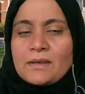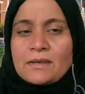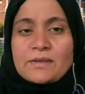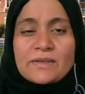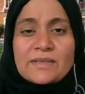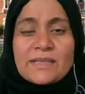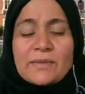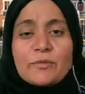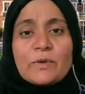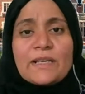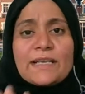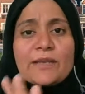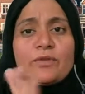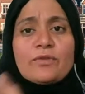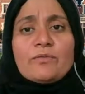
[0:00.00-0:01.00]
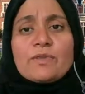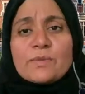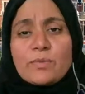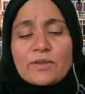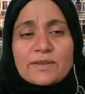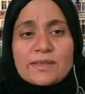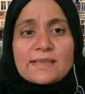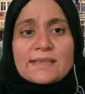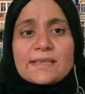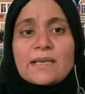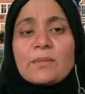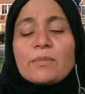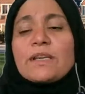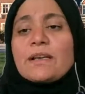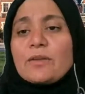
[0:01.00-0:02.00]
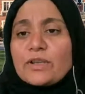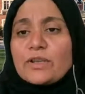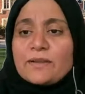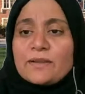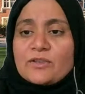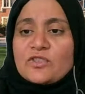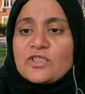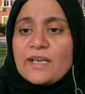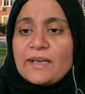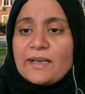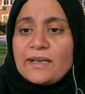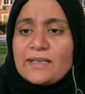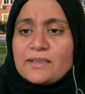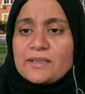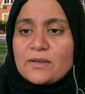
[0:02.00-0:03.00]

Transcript: So some really good responses coming out in the chat.